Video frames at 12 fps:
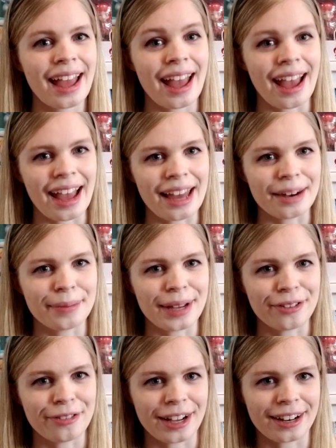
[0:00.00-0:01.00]
anime
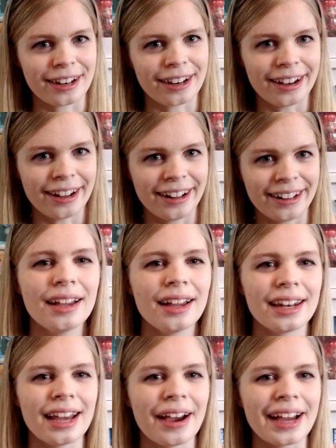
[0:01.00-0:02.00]
figure haul.
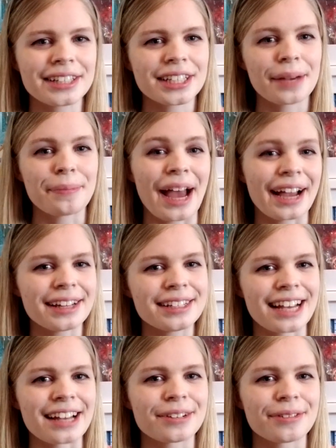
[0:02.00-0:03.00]
Now actually back in
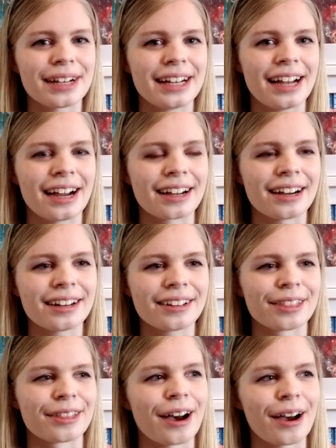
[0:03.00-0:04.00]
January, I got
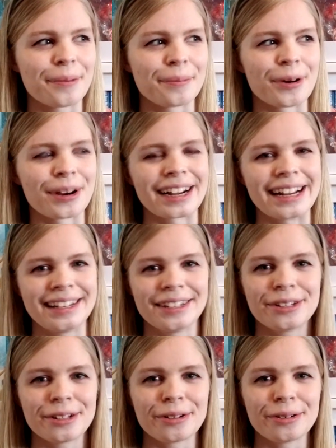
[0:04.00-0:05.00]
a lot more
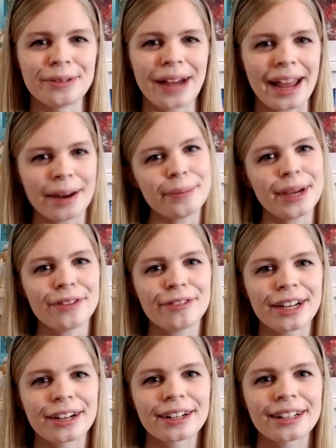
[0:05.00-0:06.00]
into anime
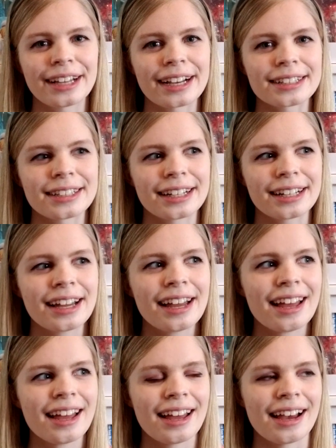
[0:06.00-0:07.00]
figure collecting.
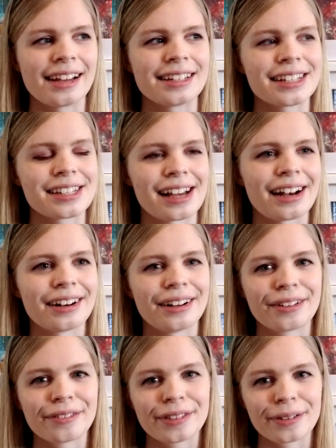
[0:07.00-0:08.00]
I just saw
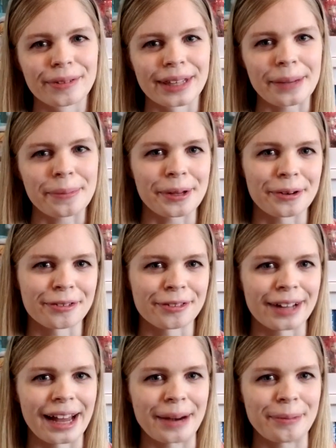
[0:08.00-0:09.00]
all of the really beautiful
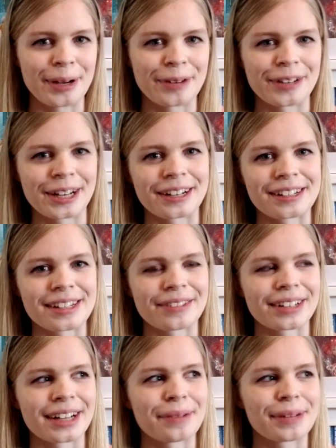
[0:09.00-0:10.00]
anime figures that
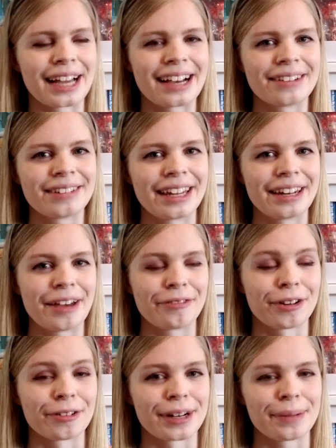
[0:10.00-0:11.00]
were coming out and have
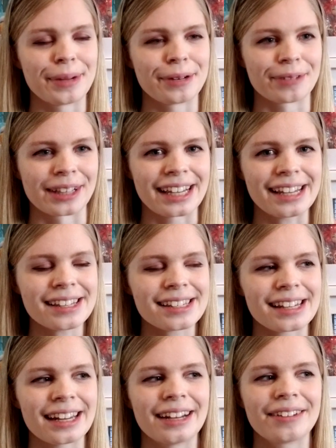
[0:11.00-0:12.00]
already been
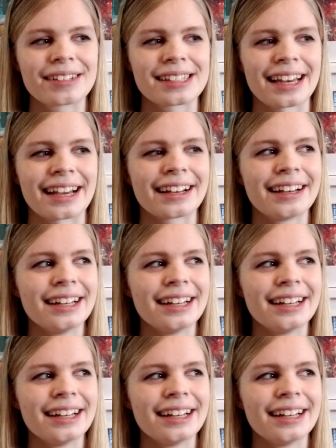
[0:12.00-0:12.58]
released, and I was like,